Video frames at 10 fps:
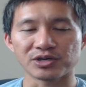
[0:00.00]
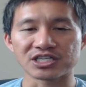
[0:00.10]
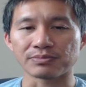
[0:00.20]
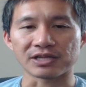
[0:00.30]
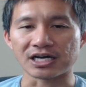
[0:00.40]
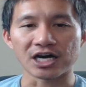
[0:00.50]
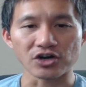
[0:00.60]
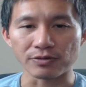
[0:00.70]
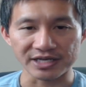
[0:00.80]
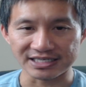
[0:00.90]
puts up like
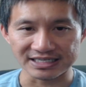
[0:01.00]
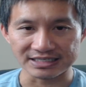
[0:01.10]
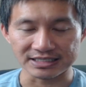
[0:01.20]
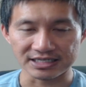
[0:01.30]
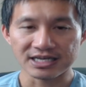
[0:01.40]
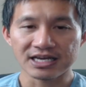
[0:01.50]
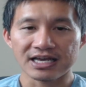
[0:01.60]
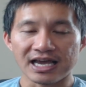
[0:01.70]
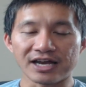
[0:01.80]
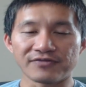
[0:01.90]
100 BTC
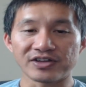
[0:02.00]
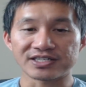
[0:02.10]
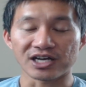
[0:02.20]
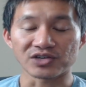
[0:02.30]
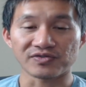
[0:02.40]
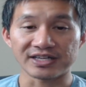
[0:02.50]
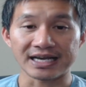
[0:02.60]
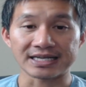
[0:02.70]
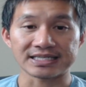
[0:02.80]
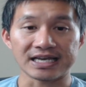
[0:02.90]
and sells
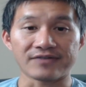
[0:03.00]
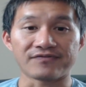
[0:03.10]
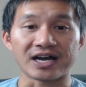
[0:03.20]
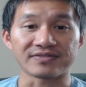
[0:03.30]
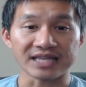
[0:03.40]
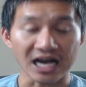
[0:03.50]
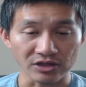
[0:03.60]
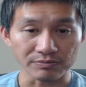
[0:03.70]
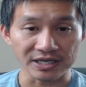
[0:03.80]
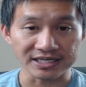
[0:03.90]
50x at
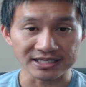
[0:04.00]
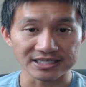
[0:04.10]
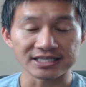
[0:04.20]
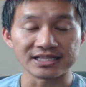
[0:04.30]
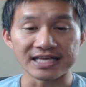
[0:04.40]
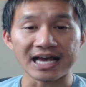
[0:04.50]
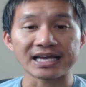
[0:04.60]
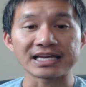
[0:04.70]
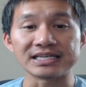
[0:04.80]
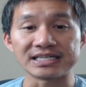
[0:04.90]
5,000 BTC,
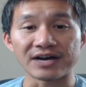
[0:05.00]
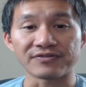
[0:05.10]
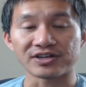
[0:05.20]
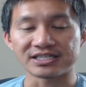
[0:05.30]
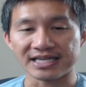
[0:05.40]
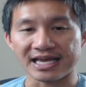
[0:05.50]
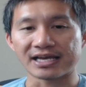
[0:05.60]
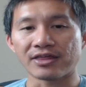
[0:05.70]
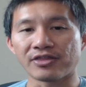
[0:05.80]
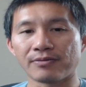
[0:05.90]
that can definitely tank
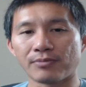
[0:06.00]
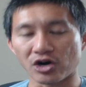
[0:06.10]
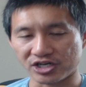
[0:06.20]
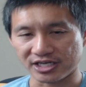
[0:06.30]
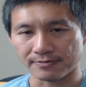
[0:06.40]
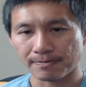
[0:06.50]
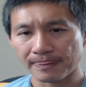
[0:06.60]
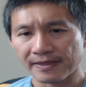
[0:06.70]
the market.